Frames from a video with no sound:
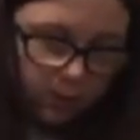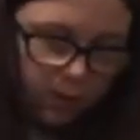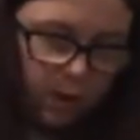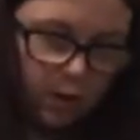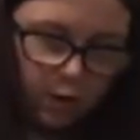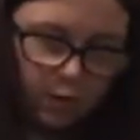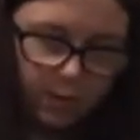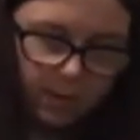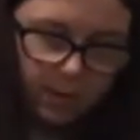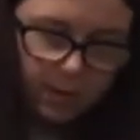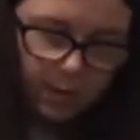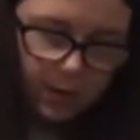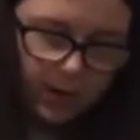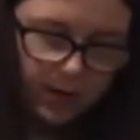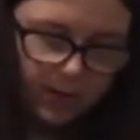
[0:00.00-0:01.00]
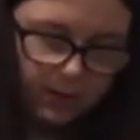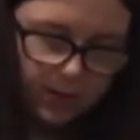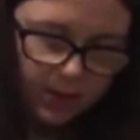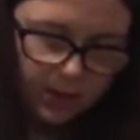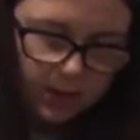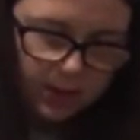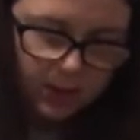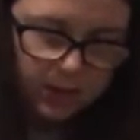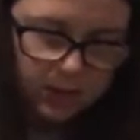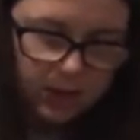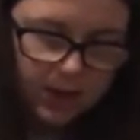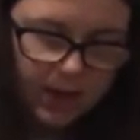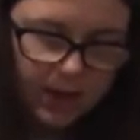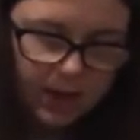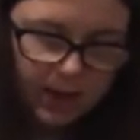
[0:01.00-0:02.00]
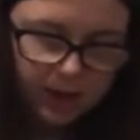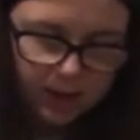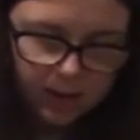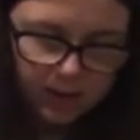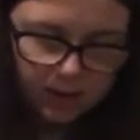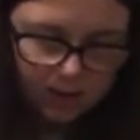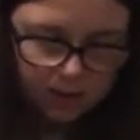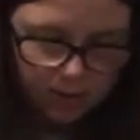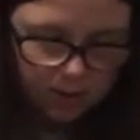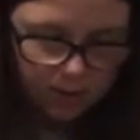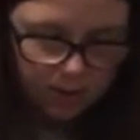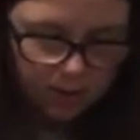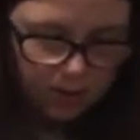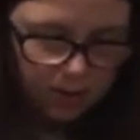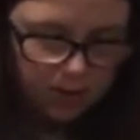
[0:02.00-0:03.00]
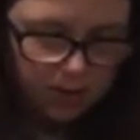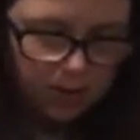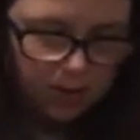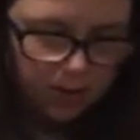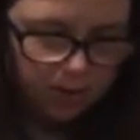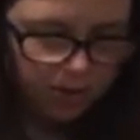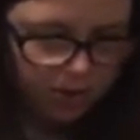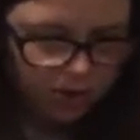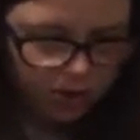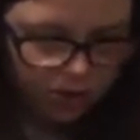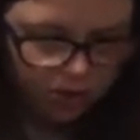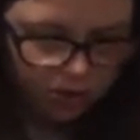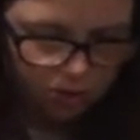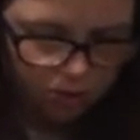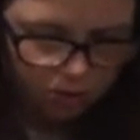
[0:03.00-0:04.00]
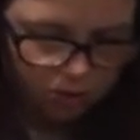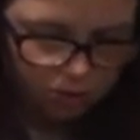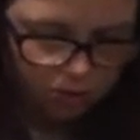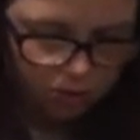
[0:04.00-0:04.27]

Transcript: can't remember wait let me get the tag pretty sure